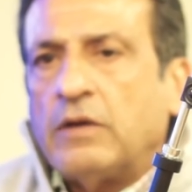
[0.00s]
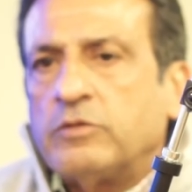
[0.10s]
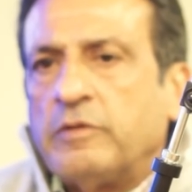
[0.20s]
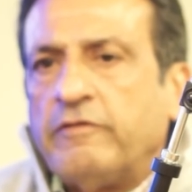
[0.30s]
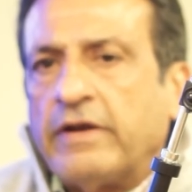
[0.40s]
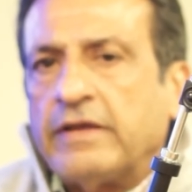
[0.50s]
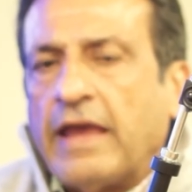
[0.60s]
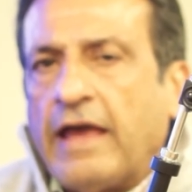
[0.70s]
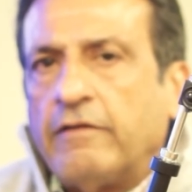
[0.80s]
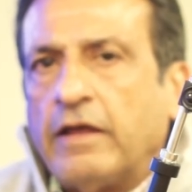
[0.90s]
would be very
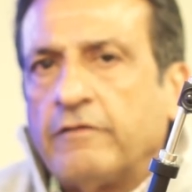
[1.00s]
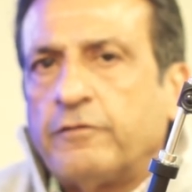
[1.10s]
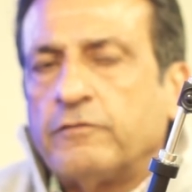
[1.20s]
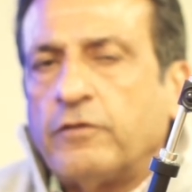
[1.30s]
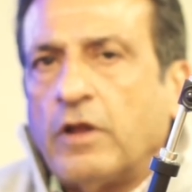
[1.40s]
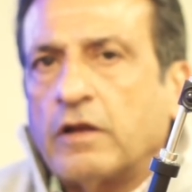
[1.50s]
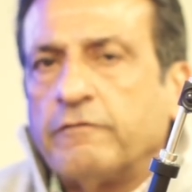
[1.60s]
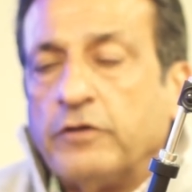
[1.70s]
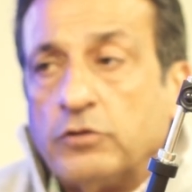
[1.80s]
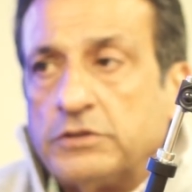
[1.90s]
helpful for a lot of
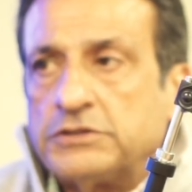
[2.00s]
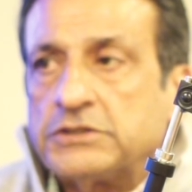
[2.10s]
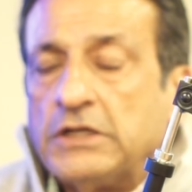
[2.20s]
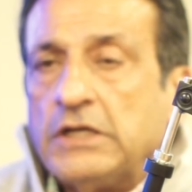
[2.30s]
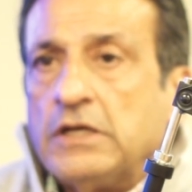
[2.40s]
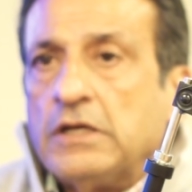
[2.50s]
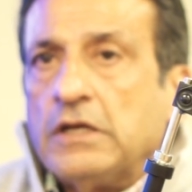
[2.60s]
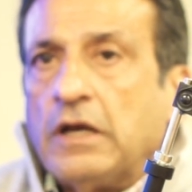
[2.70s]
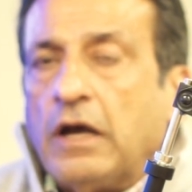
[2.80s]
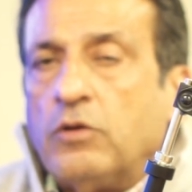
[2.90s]
viewers
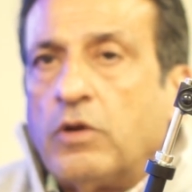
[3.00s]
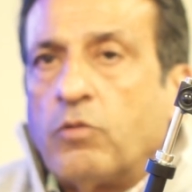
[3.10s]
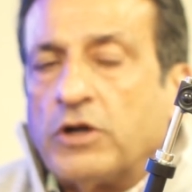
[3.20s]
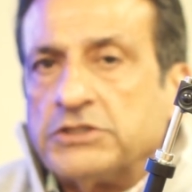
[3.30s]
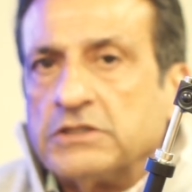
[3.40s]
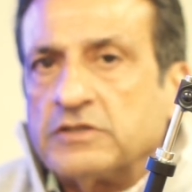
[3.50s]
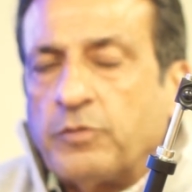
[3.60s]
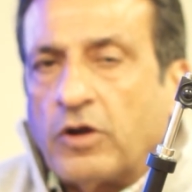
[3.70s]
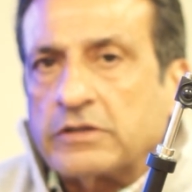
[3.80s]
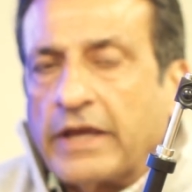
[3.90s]
who are watching this
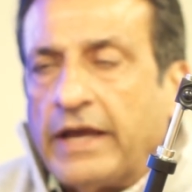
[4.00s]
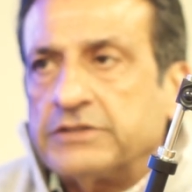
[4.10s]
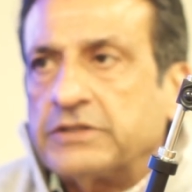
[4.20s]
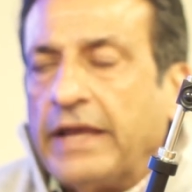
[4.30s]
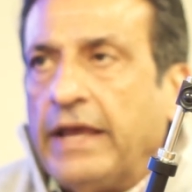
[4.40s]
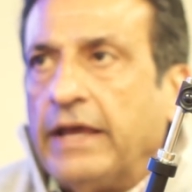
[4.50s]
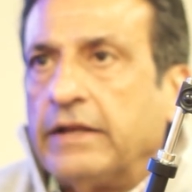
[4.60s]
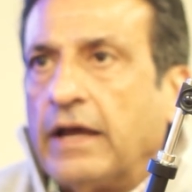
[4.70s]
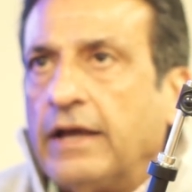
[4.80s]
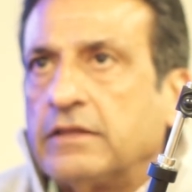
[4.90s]
podcast,
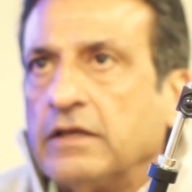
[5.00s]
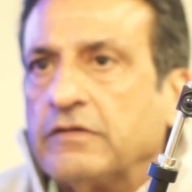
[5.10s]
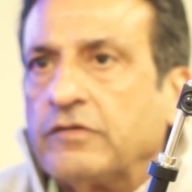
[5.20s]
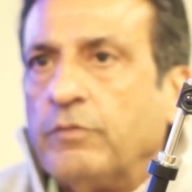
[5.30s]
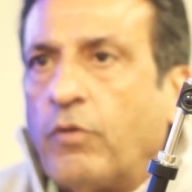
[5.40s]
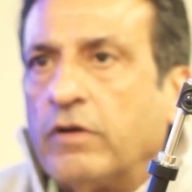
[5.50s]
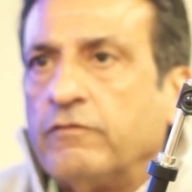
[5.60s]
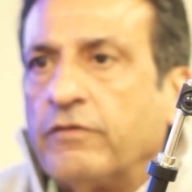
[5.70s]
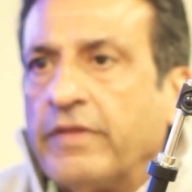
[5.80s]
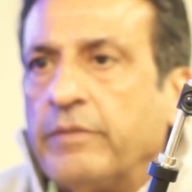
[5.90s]
and I think it's important
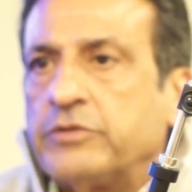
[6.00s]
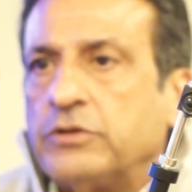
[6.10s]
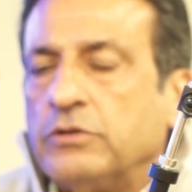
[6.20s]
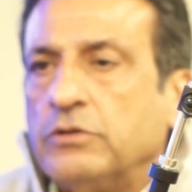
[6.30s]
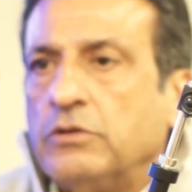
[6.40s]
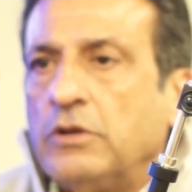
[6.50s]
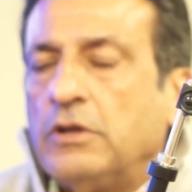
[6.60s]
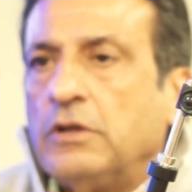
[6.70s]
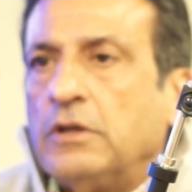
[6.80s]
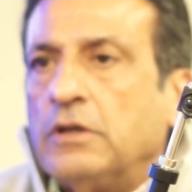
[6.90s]
for them to
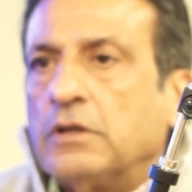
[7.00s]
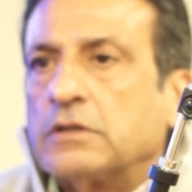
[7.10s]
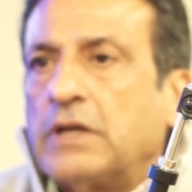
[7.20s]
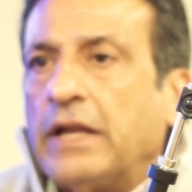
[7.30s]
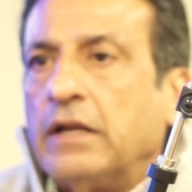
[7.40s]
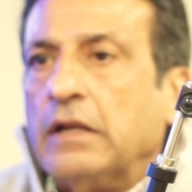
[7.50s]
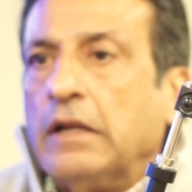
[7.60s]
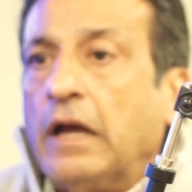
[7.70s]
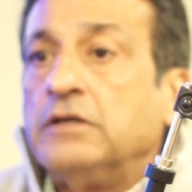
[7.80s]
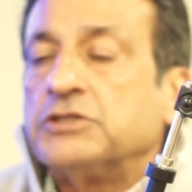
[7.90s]
kind of
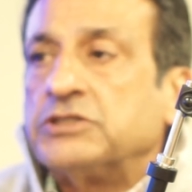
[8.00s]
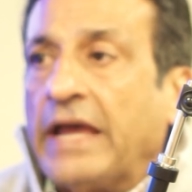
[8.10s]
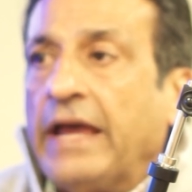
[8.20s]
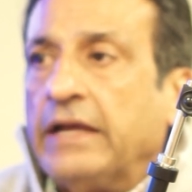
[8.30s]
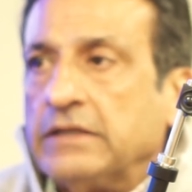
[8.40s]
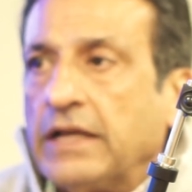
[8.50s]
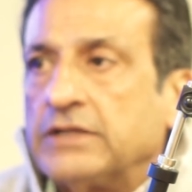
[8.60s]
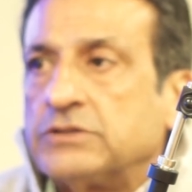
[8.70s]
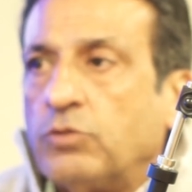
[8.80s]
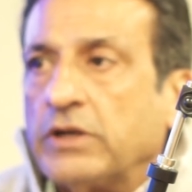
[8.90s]
understand as
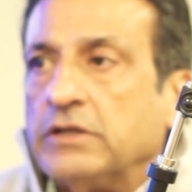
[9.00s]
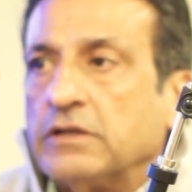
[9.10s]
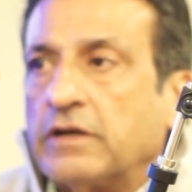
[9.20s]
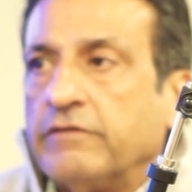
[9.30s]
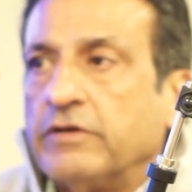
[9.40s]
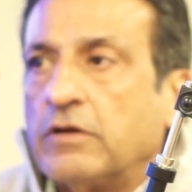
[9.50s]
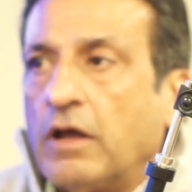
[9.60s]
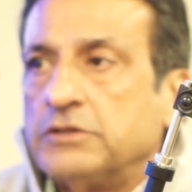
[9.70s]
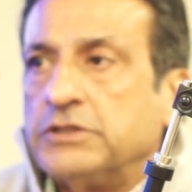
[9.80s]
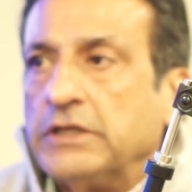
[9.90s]
to what integrative
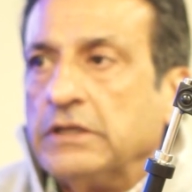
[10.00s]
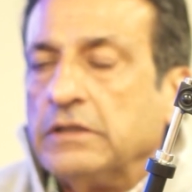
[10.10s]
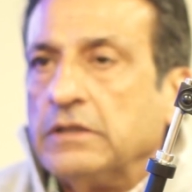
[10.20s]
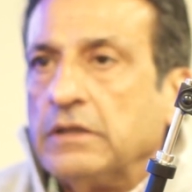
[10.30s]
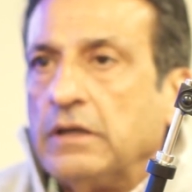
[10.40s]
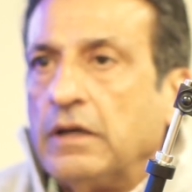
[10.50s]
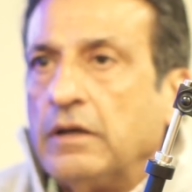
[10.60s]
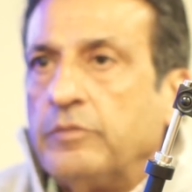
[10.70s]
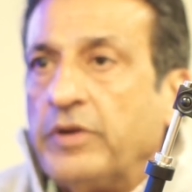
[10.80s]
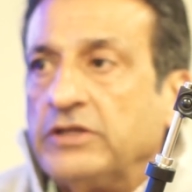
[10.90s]
oncology
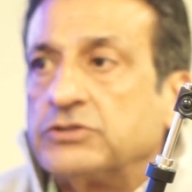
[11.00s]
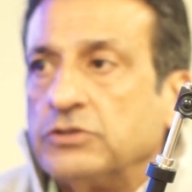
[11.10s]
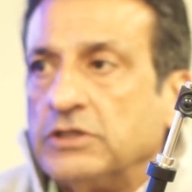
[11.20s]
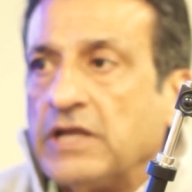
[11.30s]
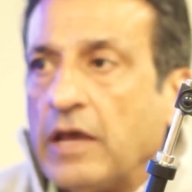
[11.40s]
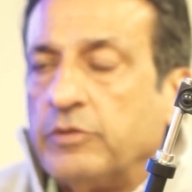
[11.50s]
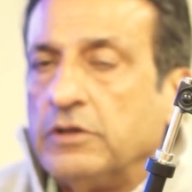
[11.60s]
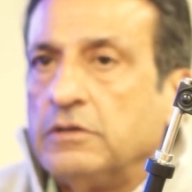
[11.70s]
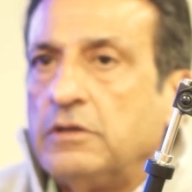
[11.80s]
brings to the table.